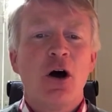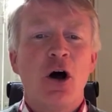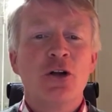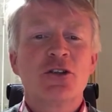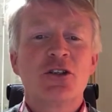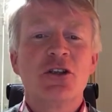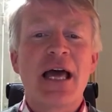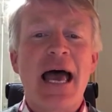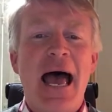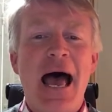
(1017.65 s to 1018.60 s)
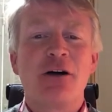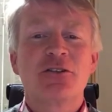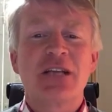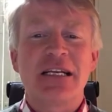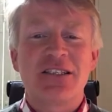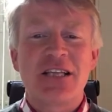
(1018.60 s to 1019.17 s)
onto their house
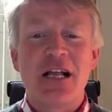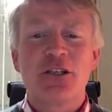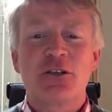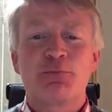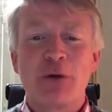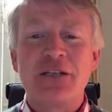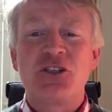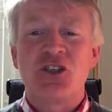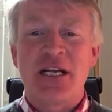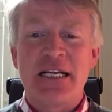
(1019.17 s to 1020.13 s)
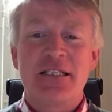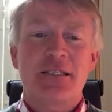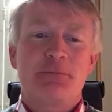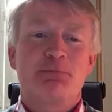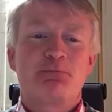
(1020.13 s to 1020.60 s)
Excel spreadsheet.